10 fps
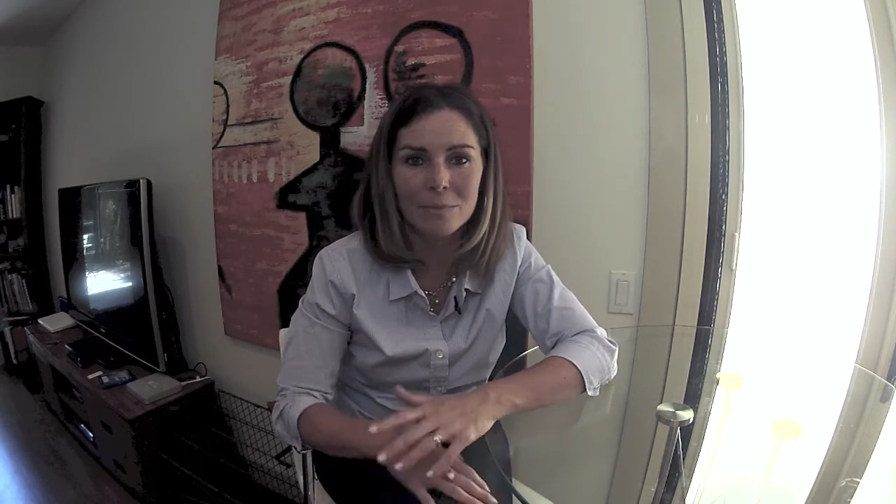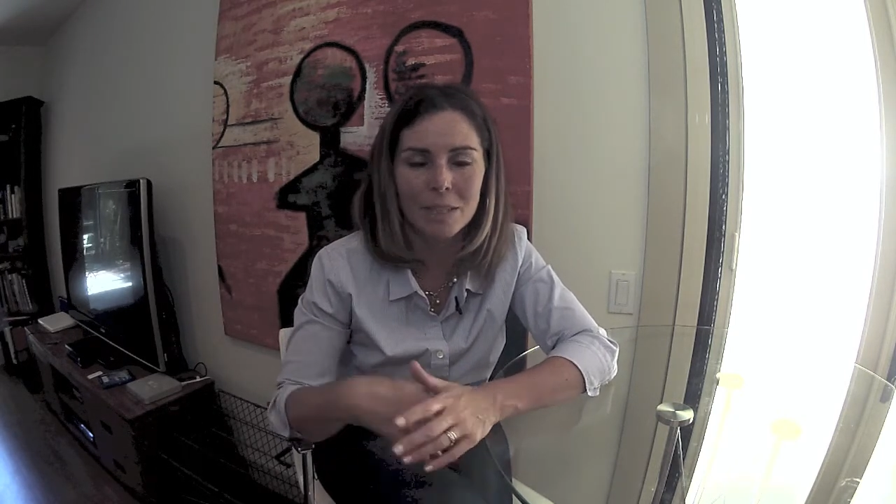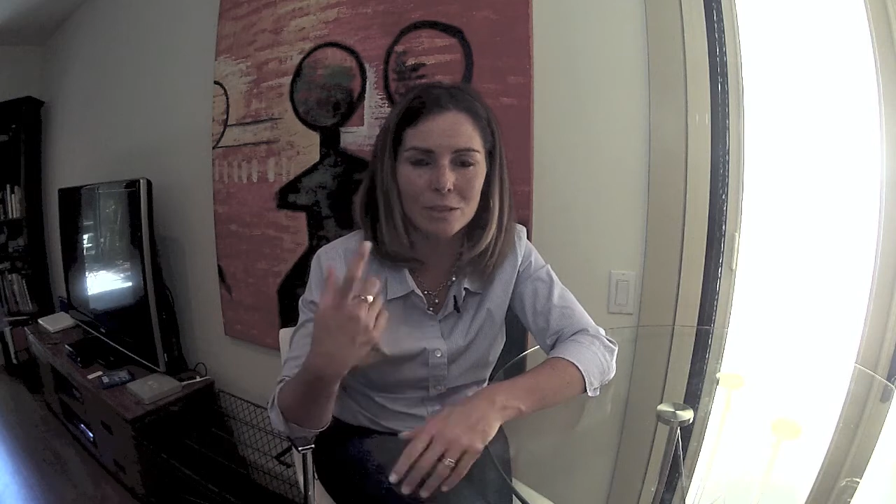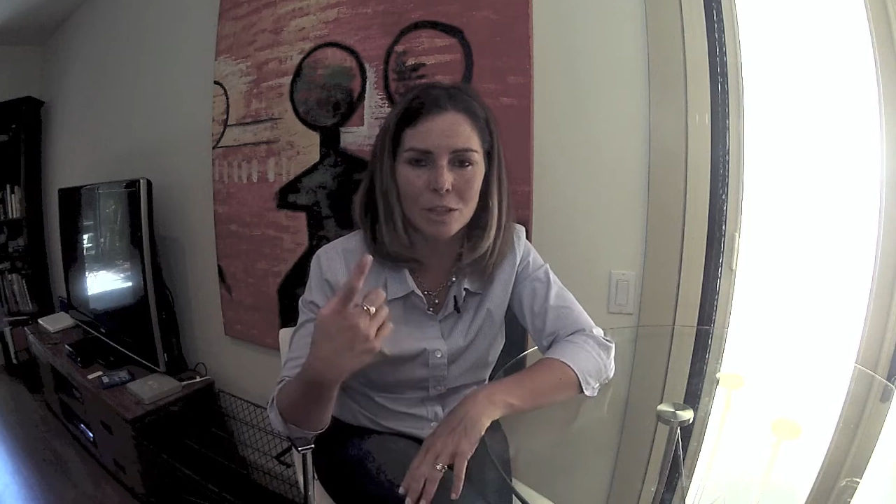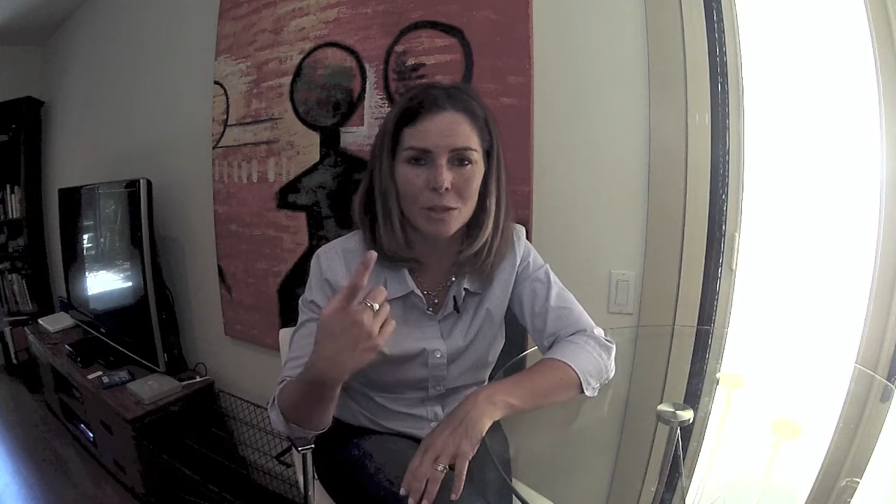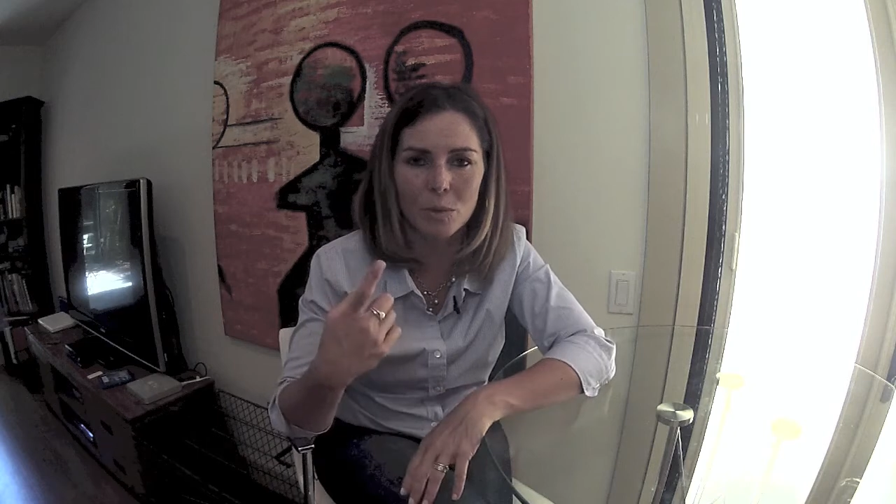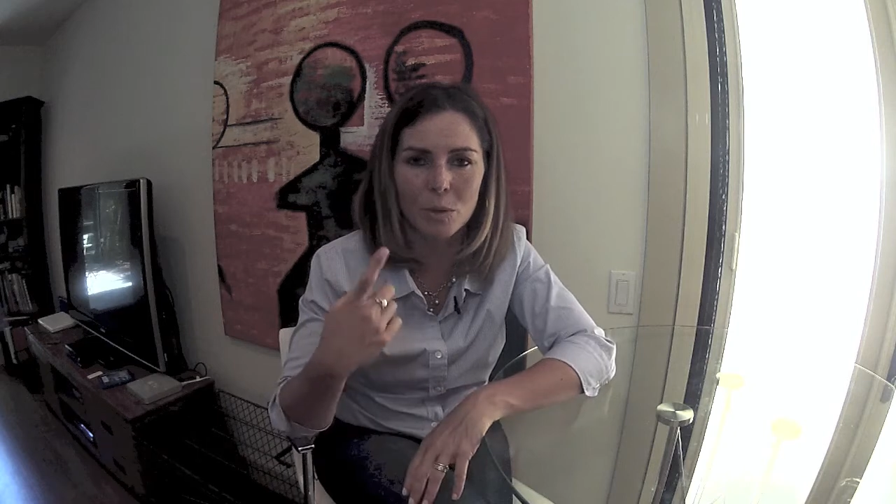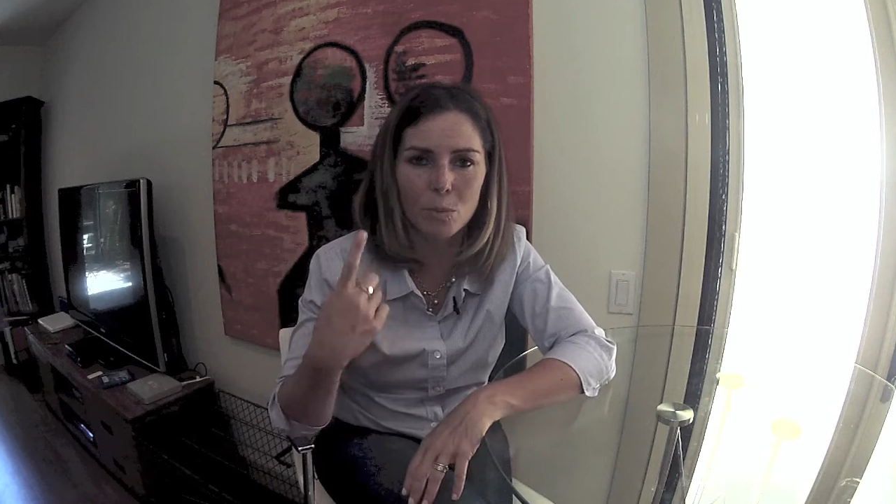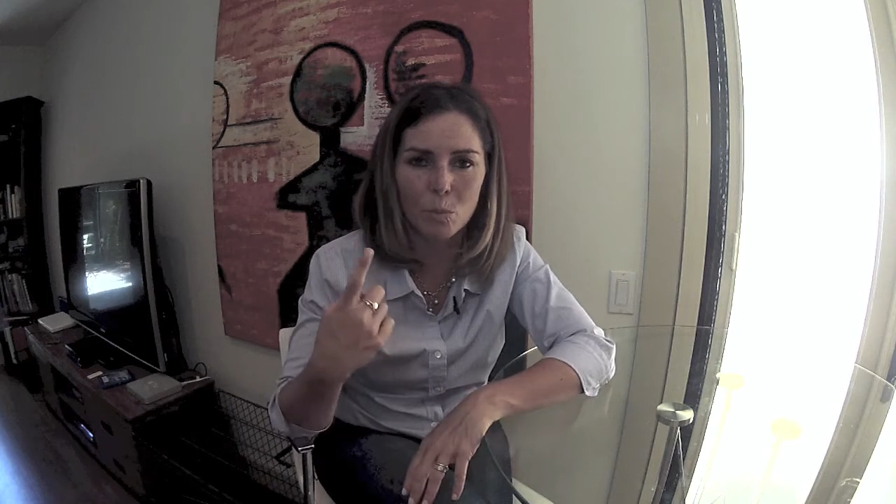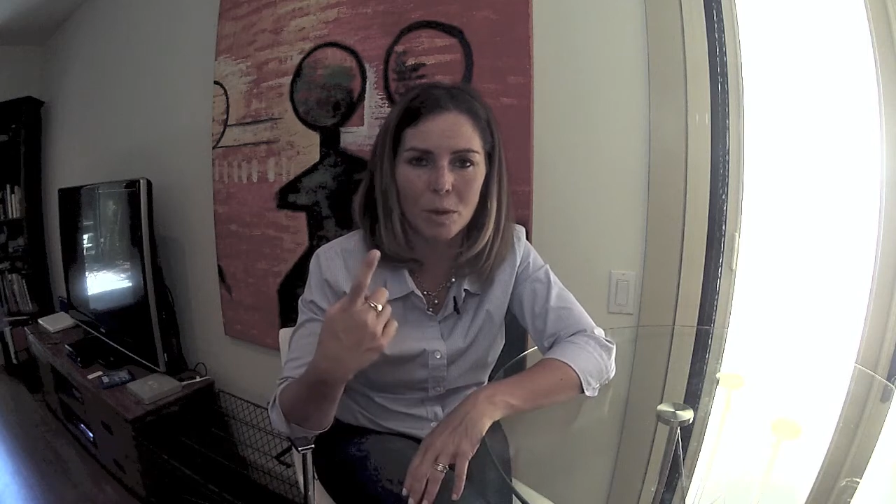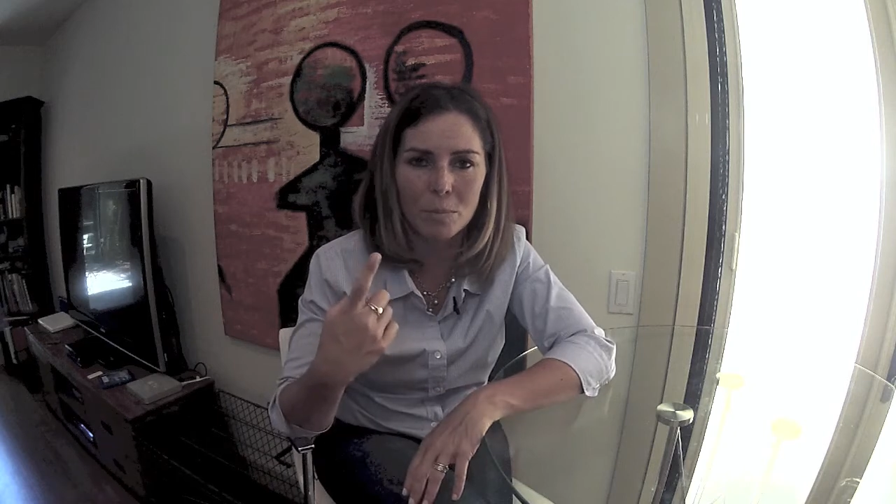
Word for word: it started with one